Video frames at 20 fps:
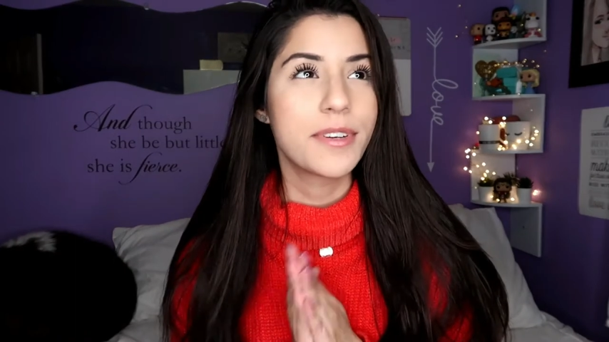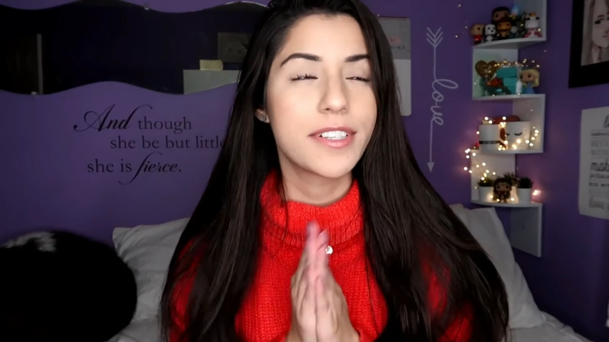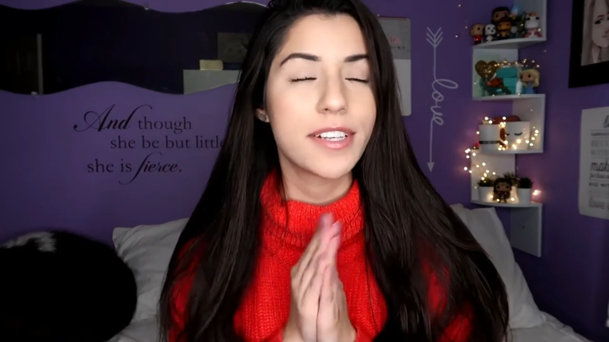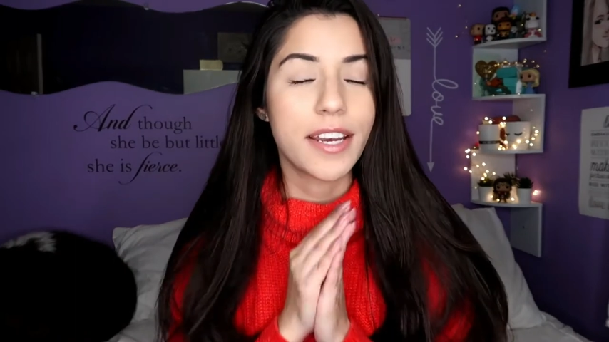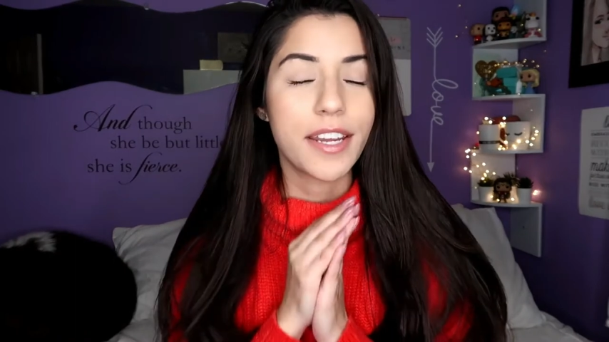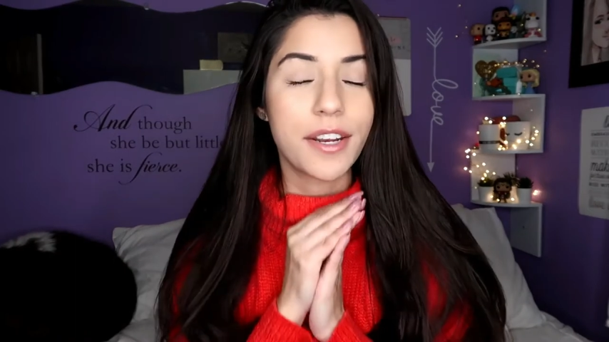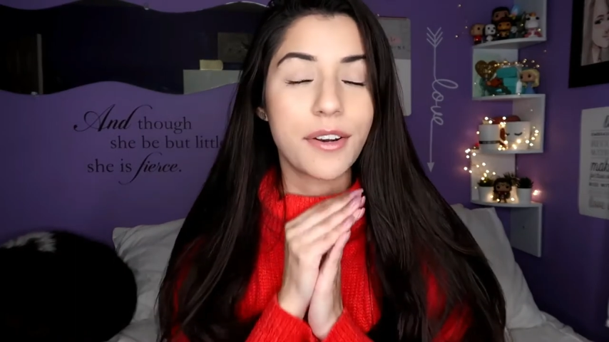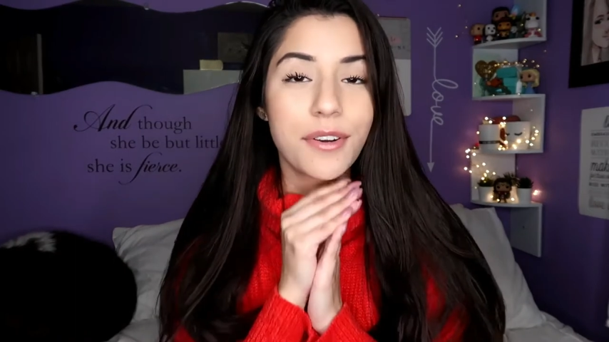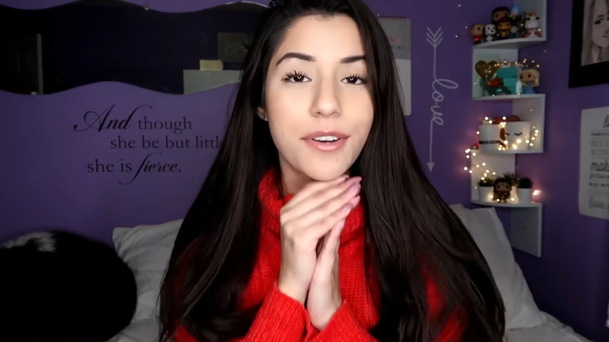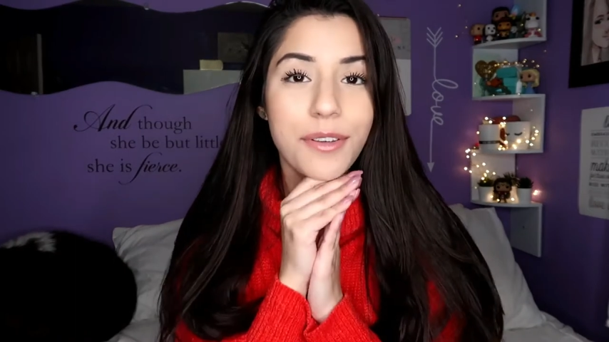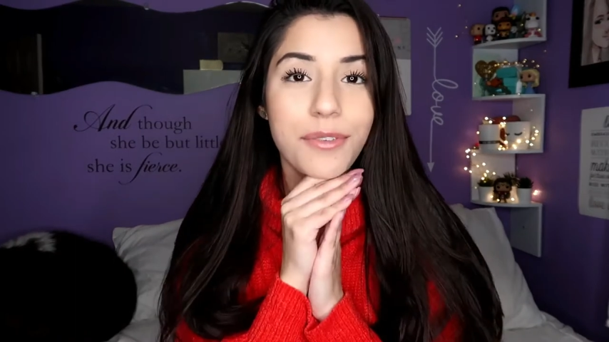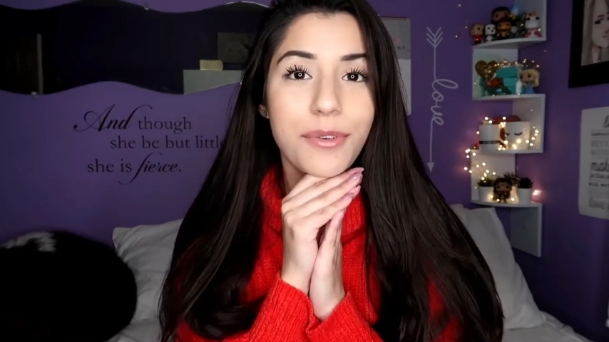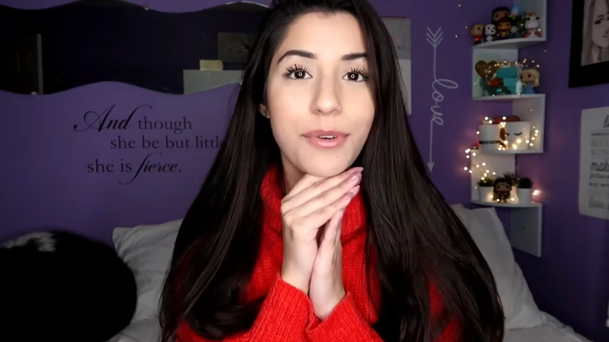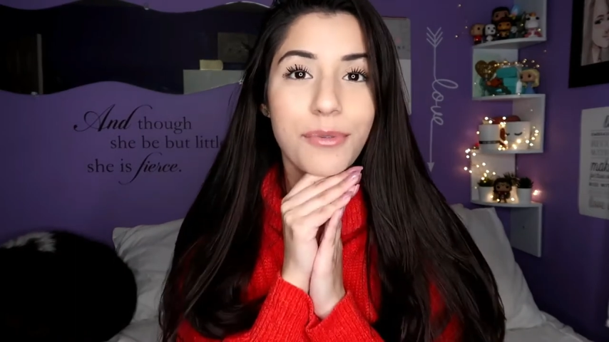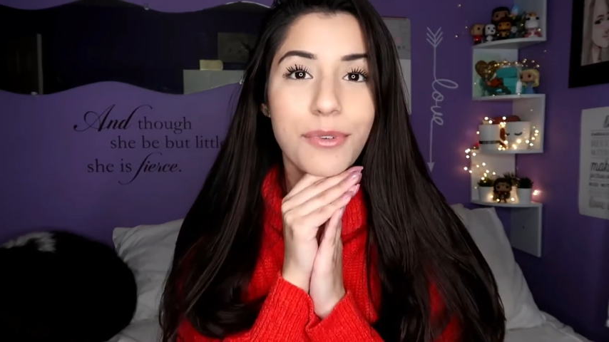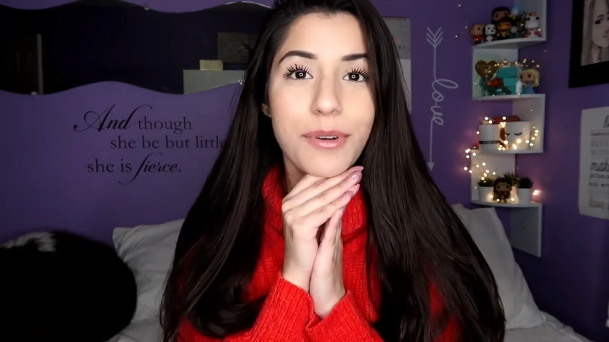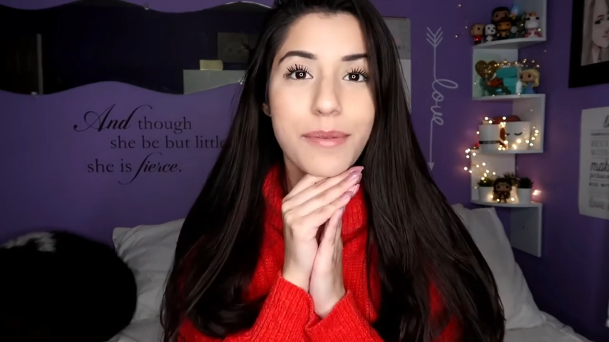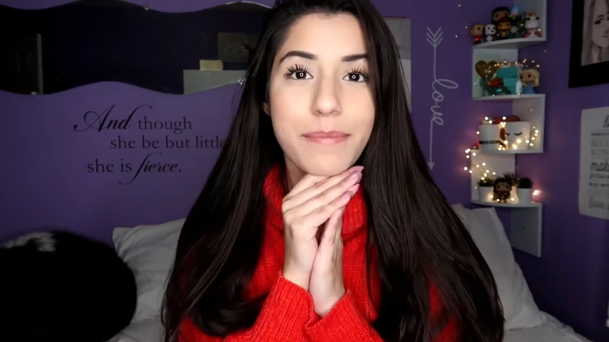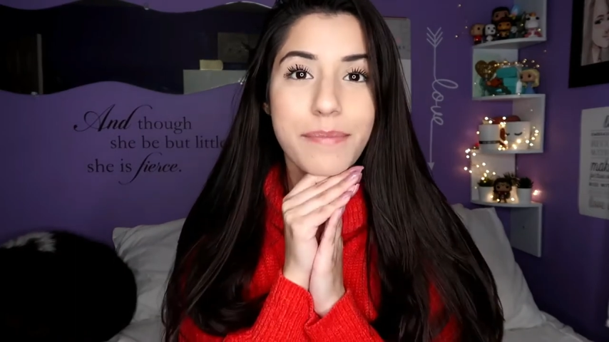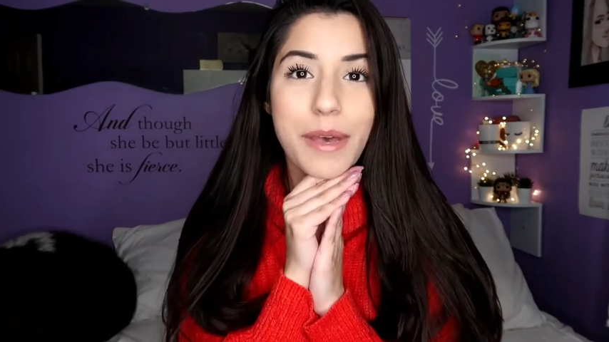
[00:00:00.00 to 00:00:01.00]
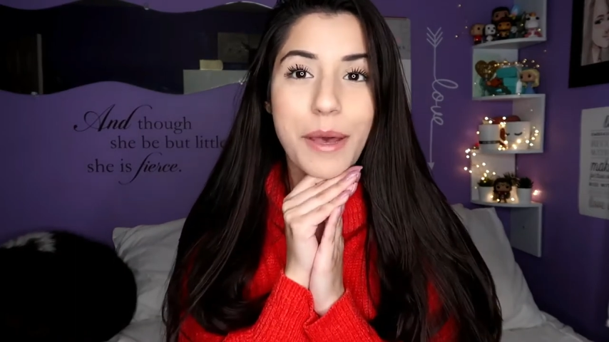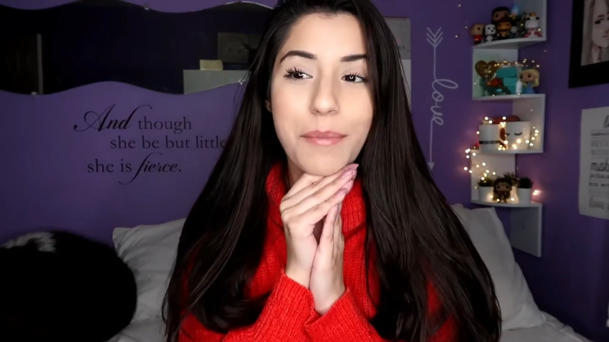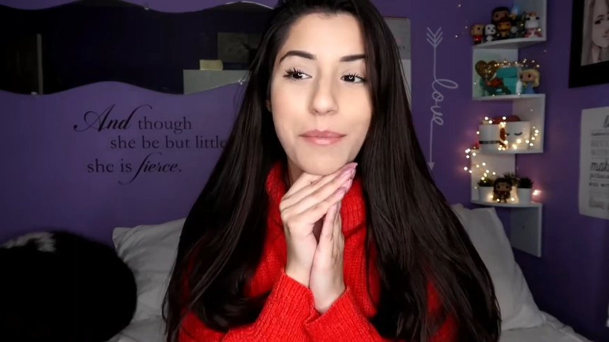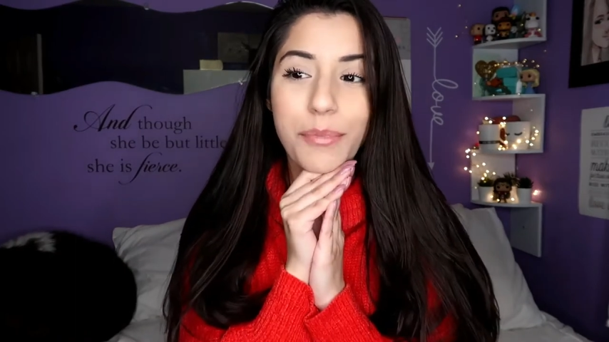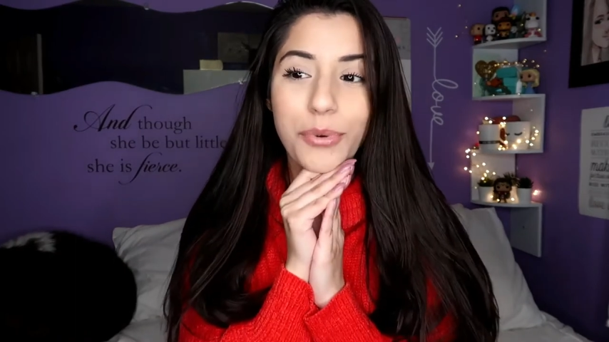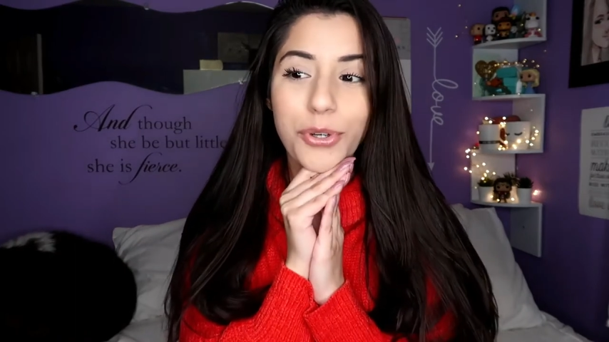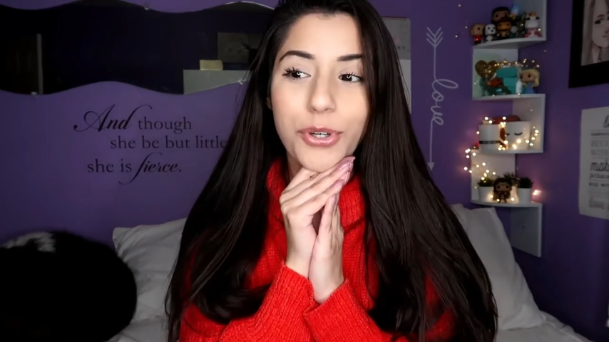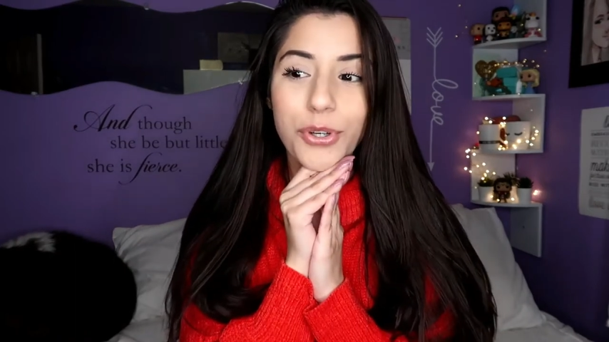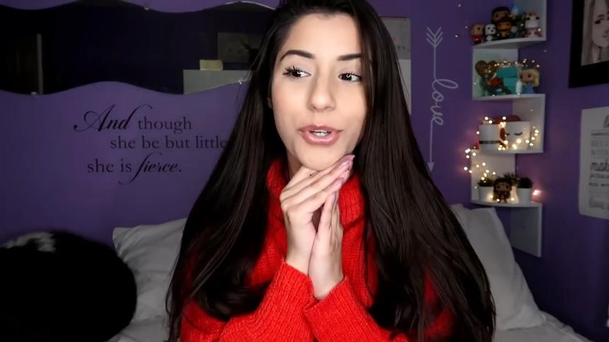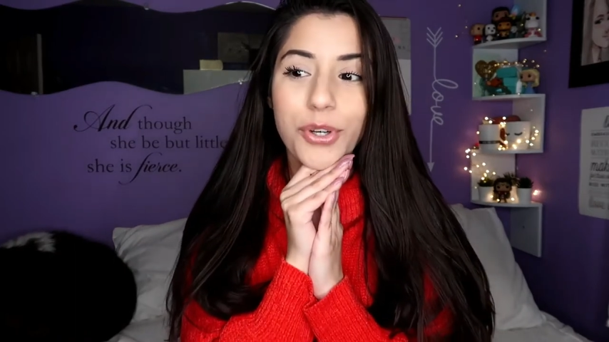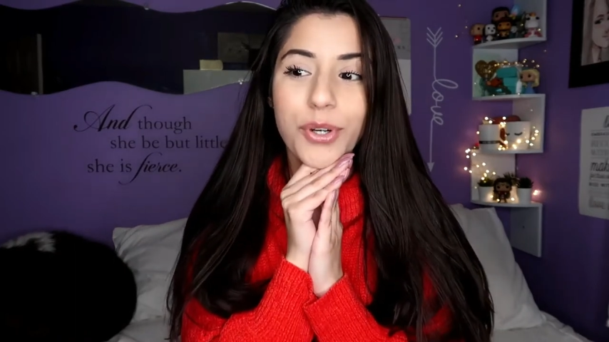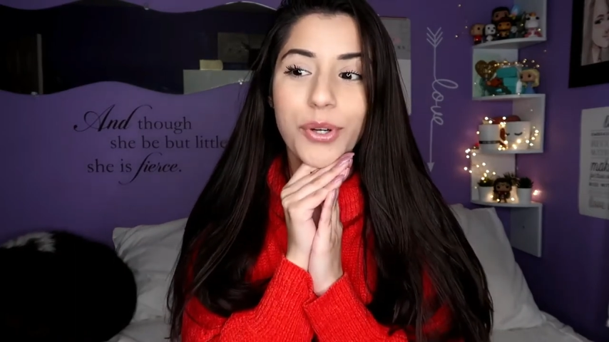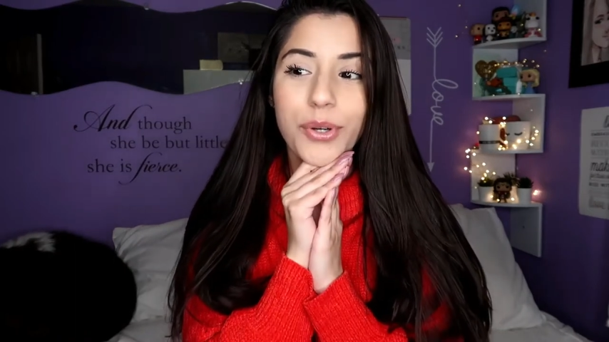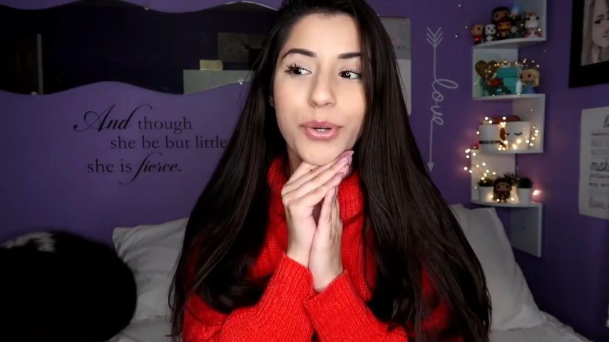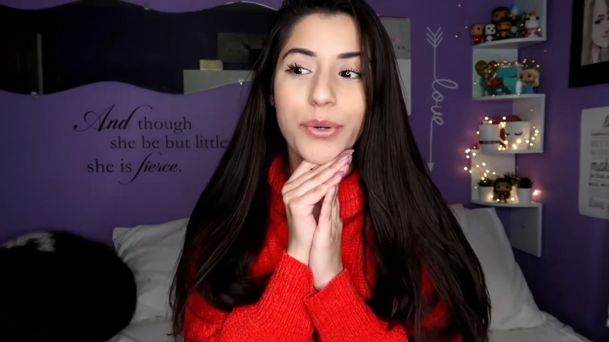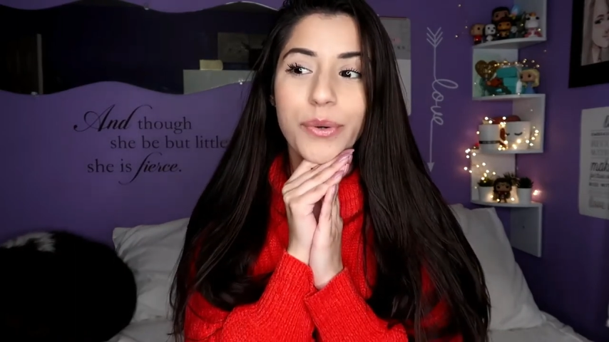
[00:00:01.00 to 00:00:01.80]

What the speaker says: died, I don't even remember